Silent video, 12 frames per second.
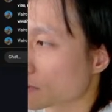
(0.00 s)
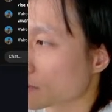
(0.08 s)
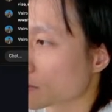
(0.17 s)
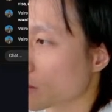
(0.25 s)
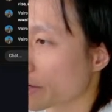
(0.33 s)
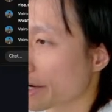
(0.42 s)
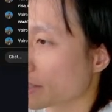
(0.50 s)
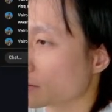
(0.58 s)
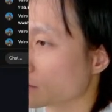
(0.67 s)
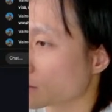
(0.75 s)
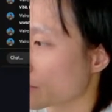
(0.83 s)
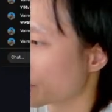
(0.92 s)
Okay,
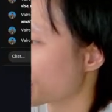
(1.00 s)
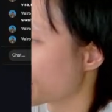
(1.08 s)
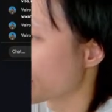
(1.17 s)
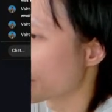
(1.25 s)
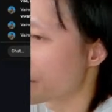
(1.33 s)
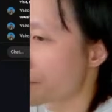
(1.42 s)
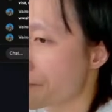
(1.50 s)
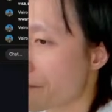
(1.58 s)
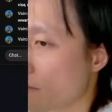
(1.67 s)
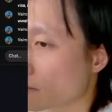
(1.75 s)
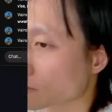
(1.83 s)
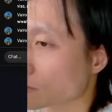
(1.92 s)
whatever.
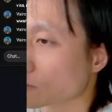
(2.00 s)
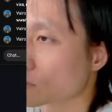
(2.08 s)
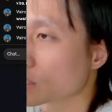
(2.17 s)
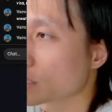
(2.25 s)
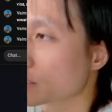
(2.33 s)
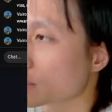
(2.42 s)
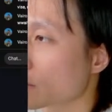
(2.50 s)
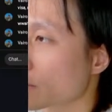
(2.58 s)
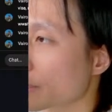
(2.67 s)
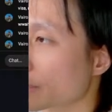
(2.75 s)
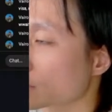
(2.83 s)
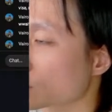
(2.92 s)
What is our
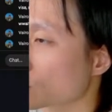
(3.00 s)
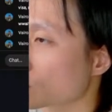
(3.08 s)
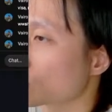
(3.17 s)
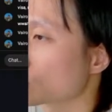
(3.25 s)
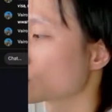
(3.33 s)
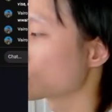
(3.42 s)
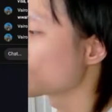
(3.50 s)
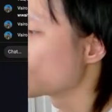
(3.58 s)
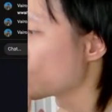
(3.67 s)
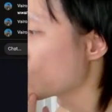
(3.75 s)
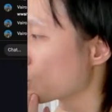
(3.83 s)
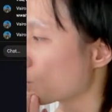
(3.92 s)
next
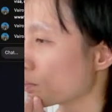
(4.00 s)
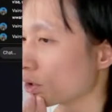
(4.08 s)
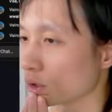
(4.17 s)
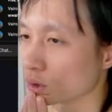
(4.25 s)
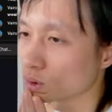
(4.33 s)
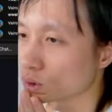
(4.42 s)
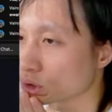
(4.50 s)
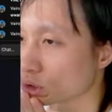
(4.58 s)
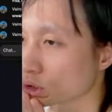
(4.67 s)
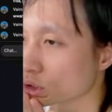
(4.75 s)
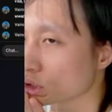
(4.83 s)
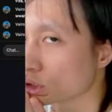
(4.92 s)
goal
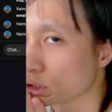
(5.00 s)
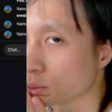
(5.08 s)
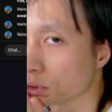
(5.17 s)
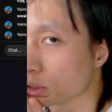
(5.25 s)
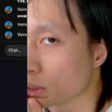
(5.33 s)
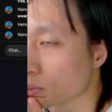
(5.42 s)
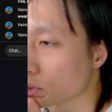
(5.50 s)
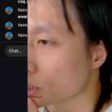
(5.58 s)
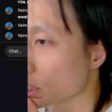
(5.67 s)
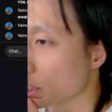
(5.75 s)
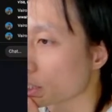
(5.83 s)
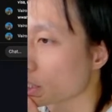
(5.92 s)
post? Let me double
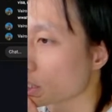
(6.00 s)
check.